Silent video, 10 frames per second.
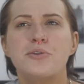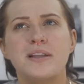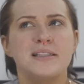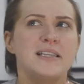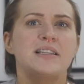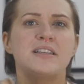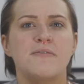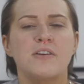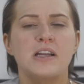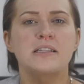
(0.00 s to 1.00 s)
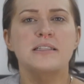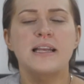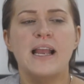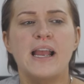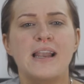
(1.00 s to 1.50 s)
you can see the
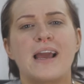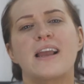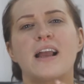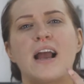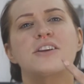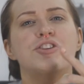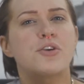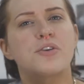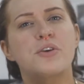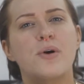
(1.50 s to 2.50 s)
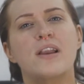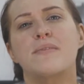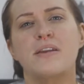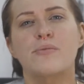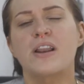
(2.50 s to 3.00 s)
difference and I can kind of show you what I
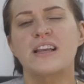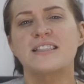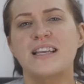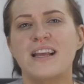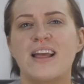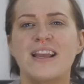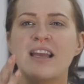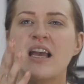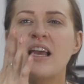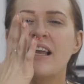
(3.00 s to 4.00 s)
mean when I say like